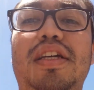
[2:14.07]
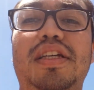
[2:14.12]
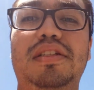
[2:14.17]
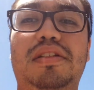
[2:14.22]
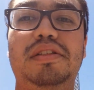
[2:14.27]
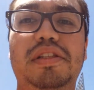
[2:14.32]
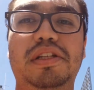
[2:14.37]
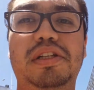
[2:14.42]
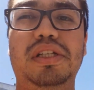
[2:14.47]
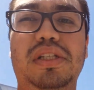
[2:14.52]

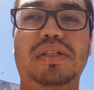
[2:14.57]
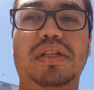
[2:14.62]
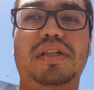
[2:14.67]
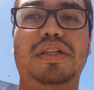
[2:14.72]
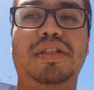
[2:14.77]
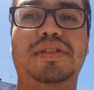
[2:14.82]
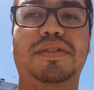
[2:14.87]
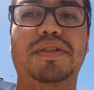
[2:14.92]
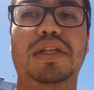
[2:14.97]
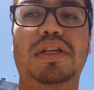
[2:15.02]

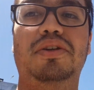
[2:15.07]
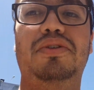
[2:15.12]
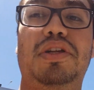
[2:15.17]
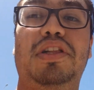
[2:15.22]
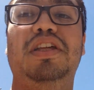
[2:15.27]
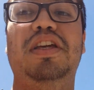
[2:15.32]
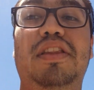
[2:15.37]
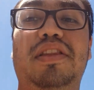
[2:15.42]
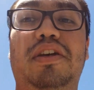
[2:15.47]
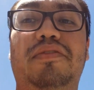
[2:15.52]
it's
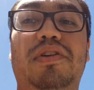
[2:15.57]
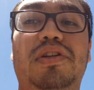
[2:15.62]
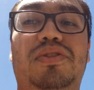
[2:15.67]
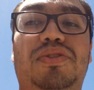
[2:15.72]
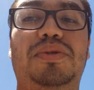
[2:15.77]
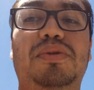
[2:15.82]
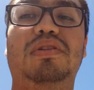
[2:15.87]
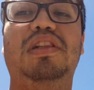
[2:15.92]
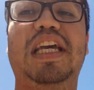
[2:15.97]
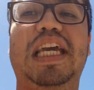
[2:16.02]
literally never
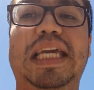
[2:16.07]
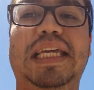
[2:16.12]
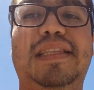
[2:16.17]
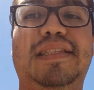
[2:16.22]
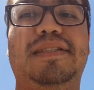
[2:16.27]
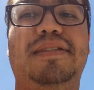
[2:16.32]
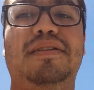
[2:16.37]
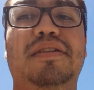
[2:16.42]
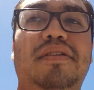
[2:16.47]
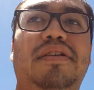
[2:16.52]
too late